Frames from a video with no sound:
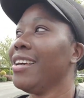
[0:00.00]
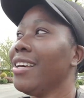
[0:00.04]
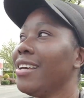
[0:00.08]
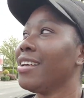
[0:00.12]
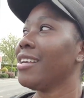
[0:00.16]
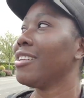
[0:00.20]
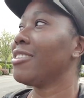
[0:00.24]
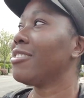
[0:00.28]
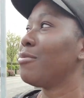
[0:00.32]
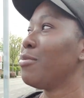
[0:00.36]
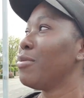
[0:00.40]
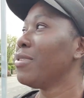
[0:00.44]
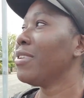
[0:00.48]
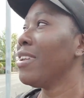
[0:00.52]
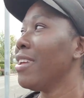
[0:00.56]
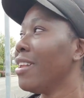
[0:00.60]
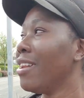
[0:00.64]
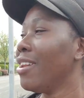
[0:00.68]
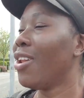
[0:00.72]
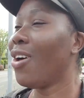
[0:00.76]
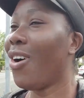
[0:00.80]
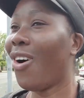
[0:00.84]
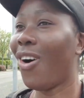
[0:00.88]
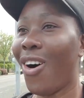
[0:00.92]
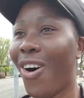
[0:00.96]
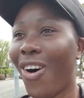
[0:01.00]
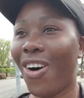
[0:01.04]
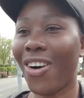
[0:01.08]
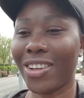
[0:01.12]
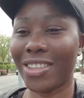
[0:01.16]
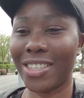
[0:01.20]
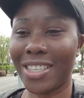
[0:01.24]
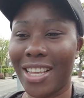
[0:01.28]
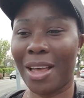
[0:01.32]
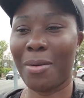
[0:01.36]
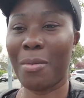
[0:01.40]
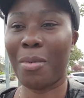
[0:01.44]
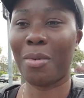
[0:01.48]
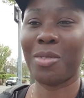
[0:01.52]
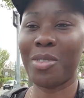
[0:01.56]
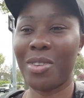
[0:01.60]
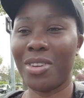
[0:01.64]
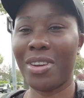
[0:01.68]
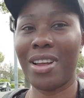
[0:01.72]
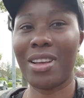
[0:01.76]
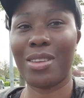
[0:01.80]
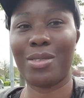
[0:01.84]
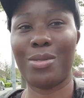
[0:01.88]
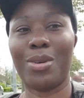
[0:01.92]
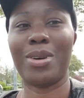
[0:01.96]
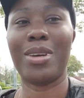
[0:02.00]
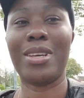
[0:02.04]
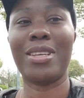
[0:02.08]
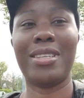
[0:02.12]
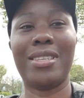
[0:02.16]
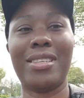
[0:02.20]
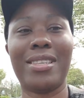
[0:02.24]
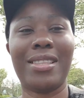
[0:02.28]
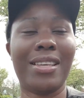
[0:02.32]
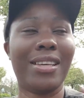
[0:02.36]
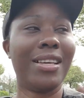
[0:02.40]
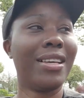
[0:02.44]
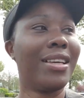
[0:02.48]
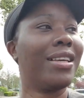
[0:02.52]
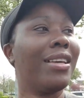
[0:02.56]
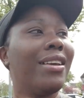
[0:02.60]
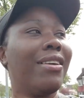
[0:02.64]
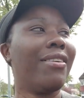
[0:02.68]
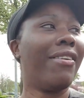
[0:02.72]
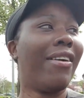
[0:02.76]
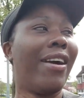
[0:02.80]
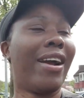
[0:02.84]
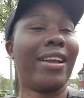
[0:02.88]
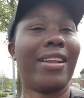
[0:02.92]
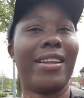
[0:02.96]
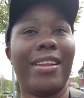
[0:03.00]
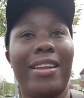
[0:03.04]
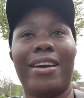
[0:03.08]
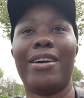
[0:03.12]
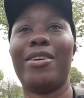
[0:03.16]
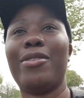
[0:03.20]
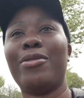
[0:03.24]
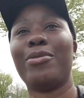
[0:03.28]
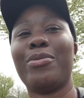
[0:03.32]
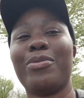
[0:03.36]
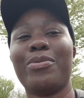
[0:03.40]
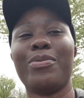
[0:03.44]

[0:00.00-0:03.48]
It's been a long time. I'm sure that's what he's thinking right now.